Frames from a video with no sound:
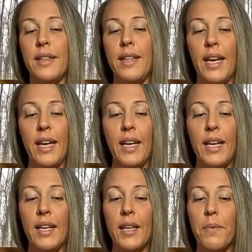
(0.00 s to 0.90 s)

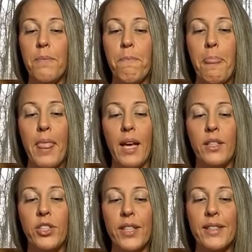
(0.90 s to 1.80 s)
they
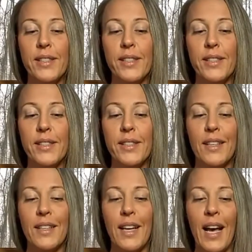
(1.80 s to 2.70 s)
just
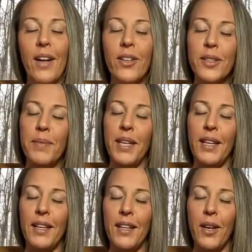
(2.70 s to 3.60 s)
held
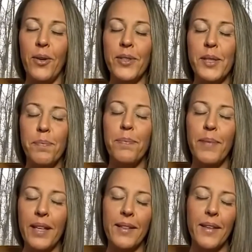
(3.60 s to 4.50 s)
me, you know,
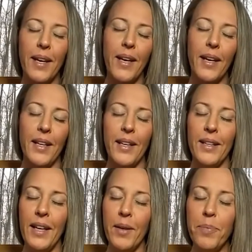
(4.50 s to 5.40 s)
like
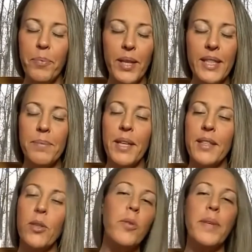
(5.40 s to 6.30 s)
embraced me
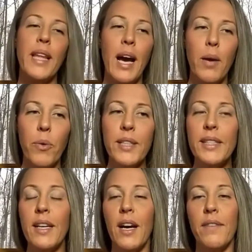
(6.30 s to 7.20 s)
and told me that I was
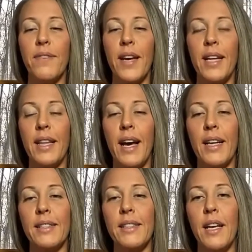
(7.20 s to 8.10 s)
enough, and
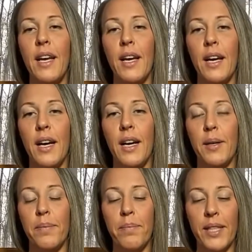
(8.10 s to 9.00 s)
that
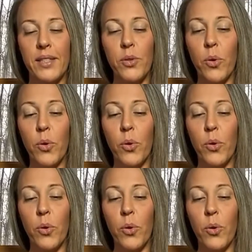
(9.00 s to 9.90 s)
my
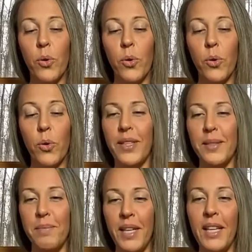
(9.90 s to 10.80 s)
story, you know, is
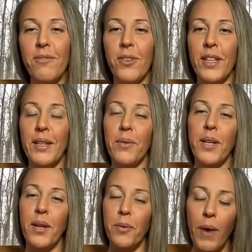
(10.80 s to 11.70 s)
meaningful, and, you
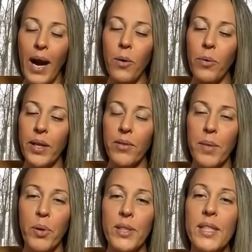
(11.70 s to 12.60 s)
know, wow, what a great
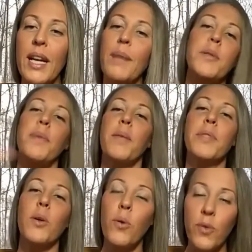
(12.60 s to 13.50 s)
person I am to be able
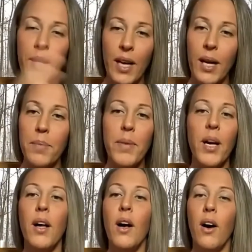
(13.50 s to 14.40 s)
to overcome
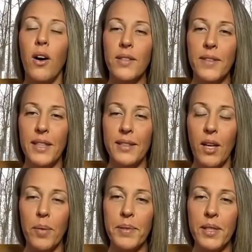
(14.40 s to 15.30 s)
all of these
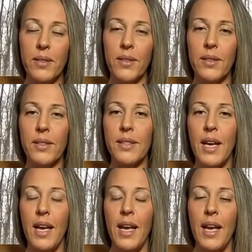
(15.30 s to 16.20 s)
obstacles.
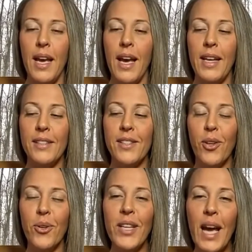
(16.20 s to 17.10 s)
And
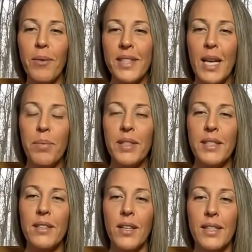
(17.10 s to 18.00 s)
slowly I was able to
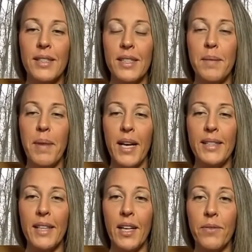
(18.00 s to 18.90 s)
start to see
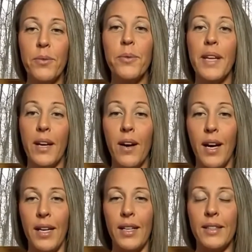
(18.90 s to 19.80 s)
myself through their
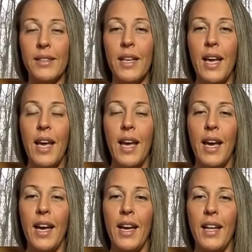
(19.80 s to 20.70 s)
eyes,
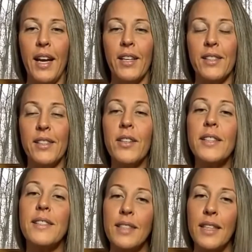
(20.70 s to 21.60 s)
and I could start to
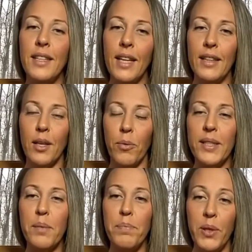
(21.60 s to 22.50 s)
see that there
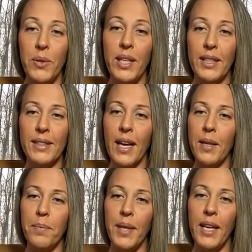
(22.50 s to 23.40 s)
was a beauty inside
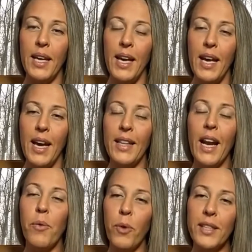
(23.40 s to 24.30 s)
of me, and that
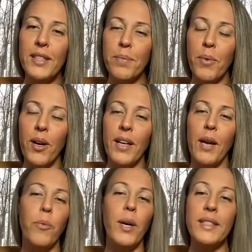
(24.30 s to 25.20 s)
I was smart, and
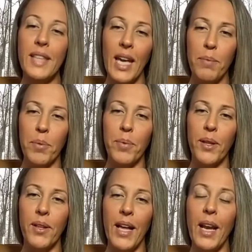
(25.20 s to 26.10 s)
I was
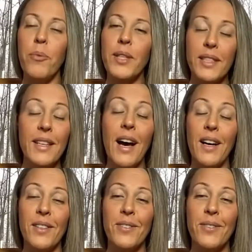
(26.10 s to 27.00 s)
capable, and I was
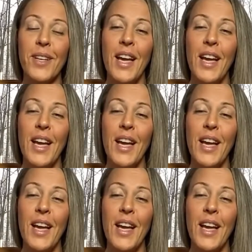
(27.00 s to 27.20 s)
enough.